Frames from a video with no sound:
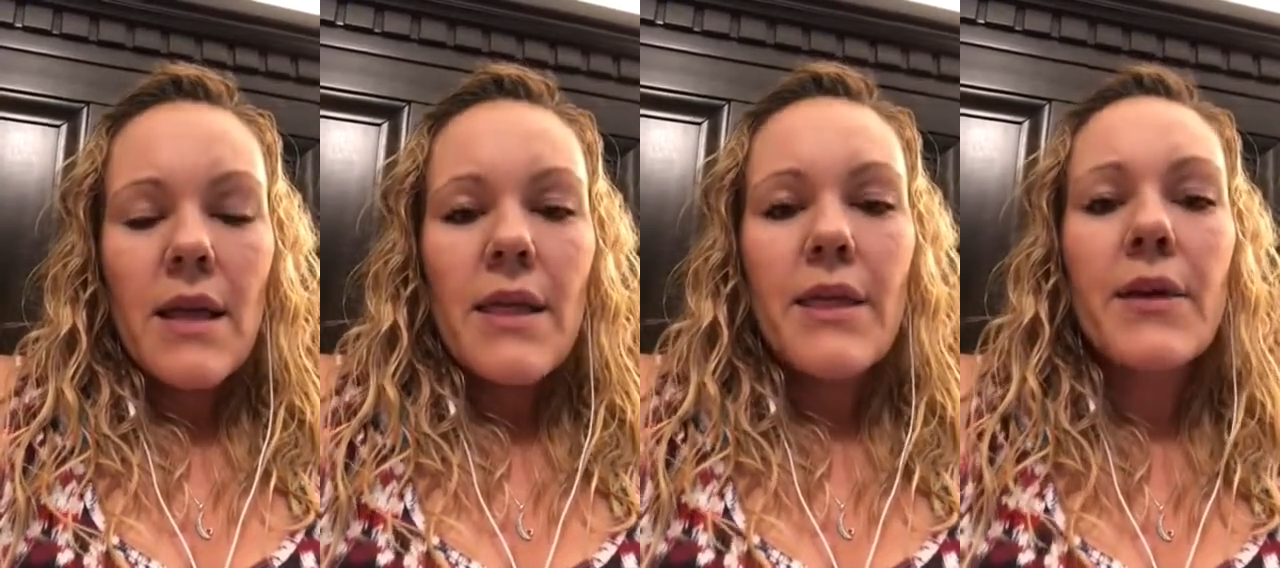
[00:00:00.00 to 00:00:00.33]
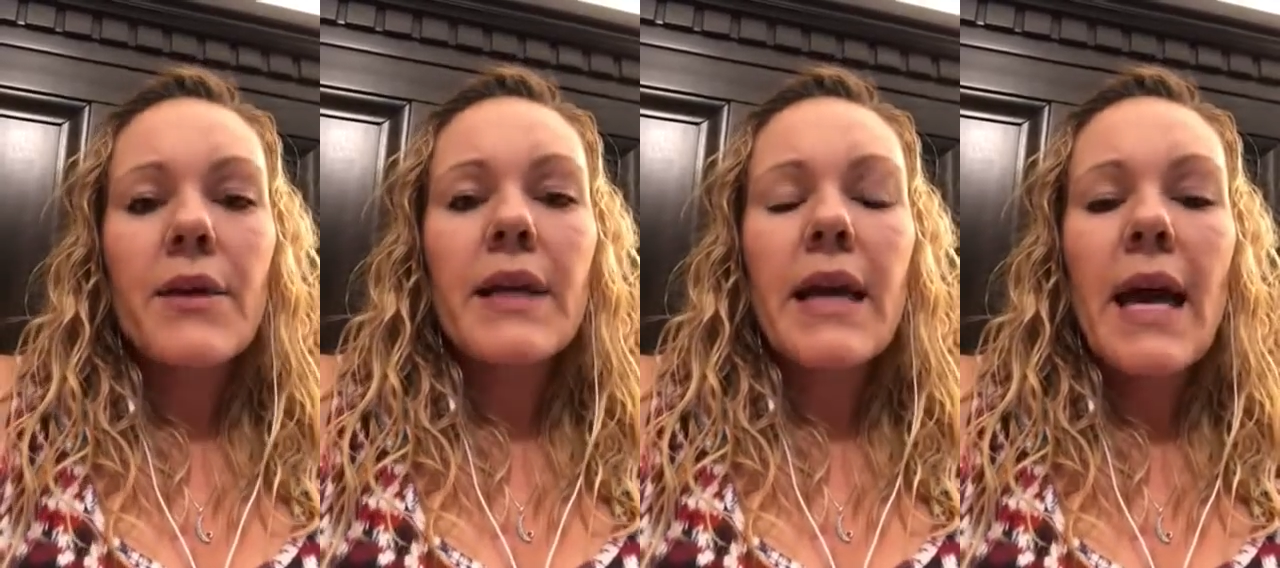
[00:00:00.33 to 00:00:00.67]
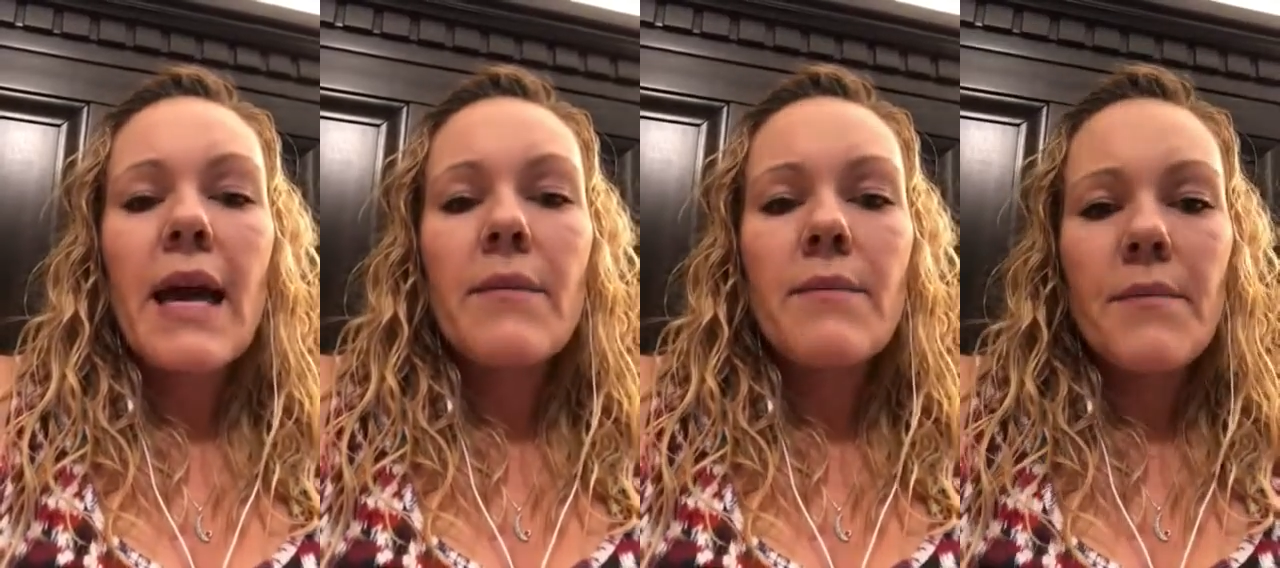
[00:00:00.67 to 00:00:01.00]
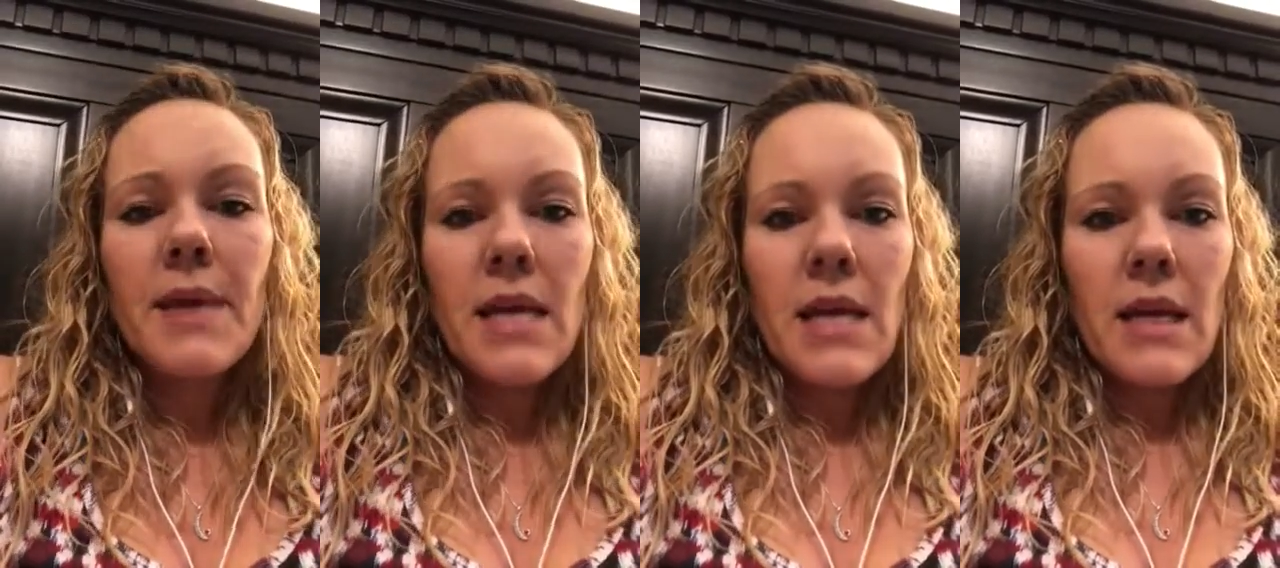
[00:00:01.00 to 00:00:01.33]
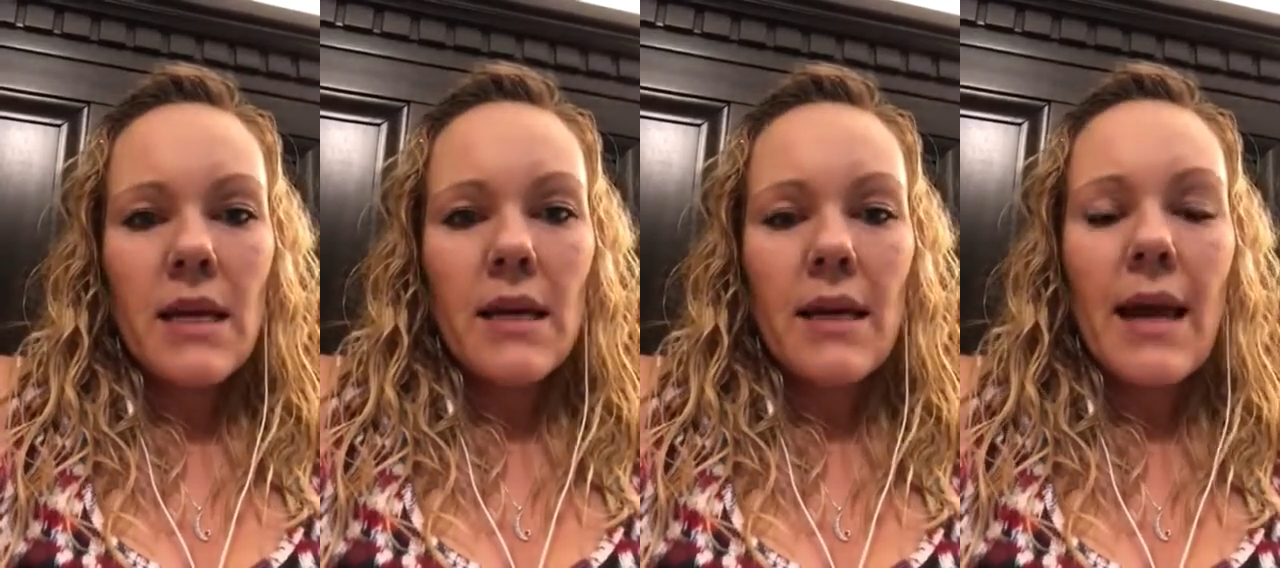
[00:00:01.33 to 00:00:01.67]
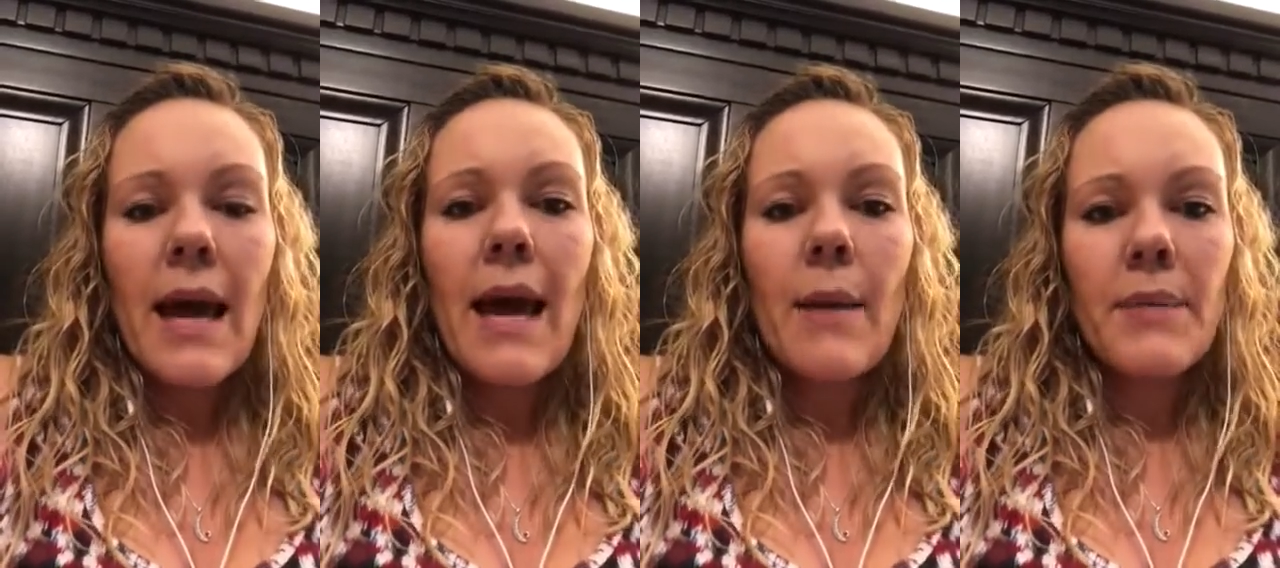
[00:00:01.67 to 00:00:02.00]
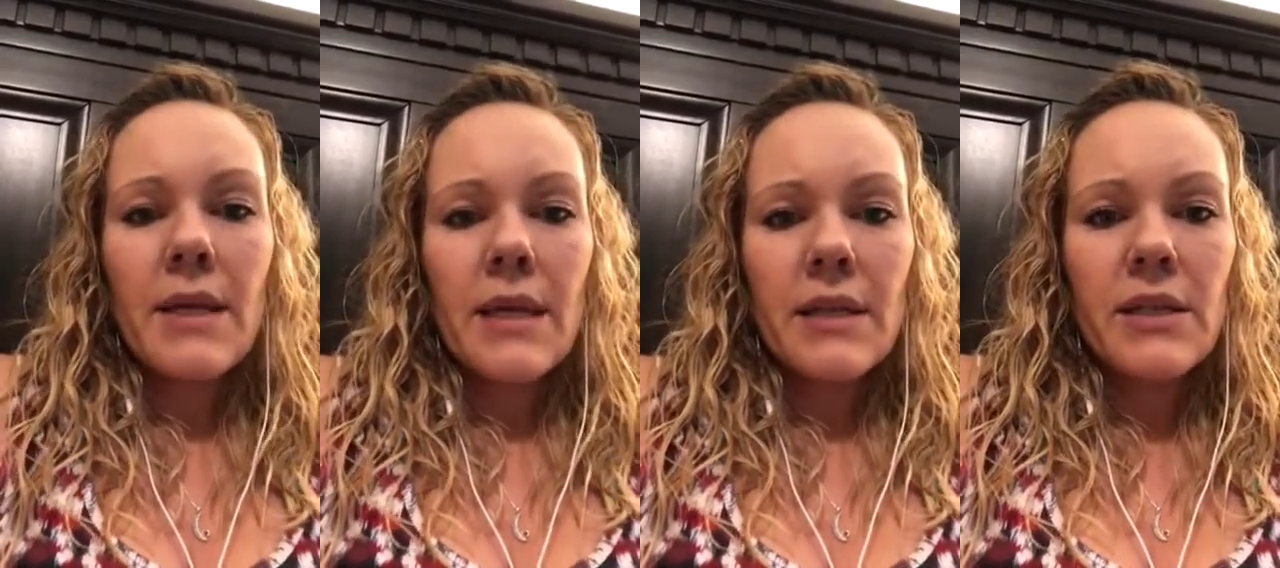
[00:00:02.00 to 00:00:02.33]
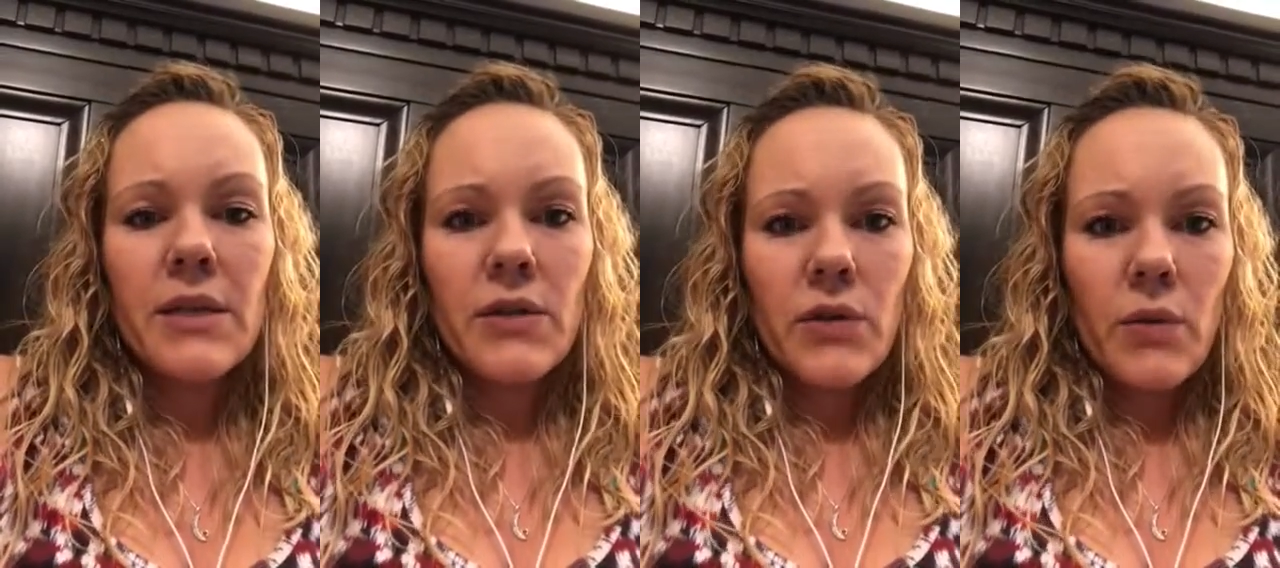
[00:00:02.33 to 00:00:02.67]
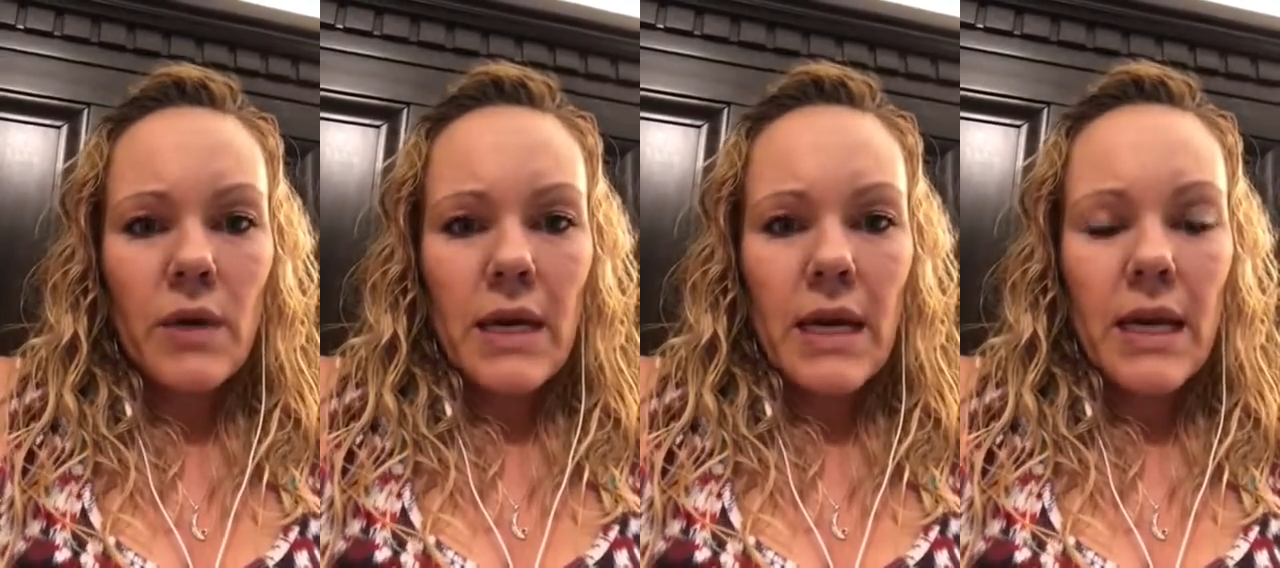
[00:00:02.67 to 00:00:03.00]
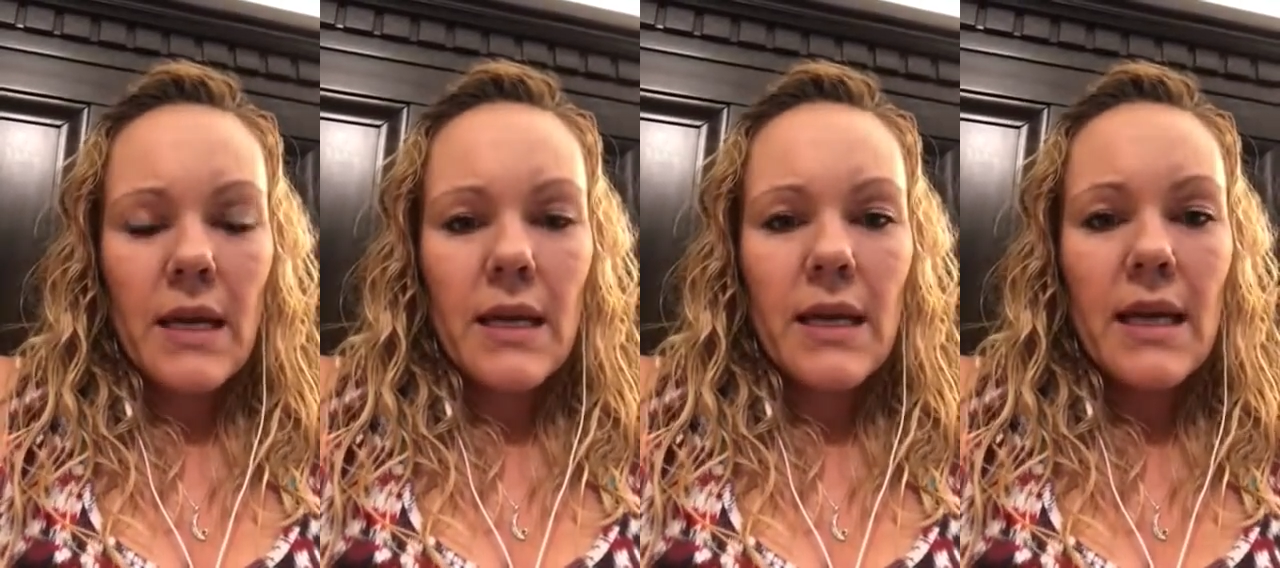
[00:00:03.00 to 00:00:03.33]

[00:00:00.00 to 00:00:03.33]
there can be happiness and joy.